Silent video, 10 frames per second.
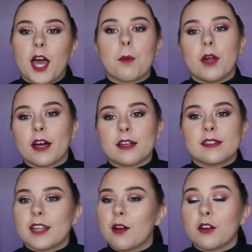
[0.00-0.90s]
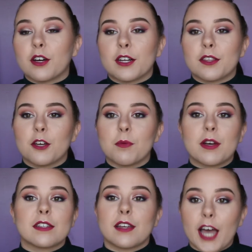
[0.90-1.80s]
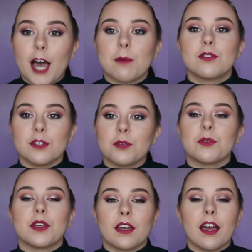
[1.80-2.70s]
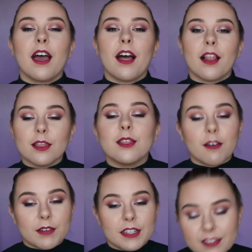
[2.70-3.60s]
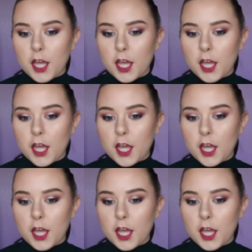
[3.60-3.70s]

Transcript: I'm not going to say I regret it though, because I absolutely love it.